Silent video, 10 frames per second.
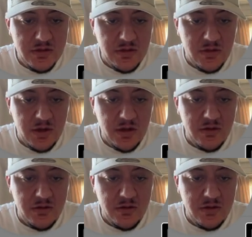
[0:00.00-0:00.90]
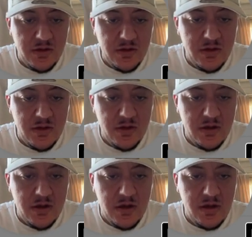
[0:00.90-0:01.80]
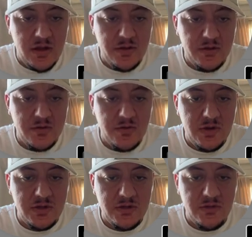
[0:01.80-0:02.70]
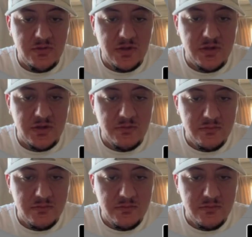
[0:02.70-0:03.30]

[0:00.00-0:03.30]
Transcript: All right, another question. What is it?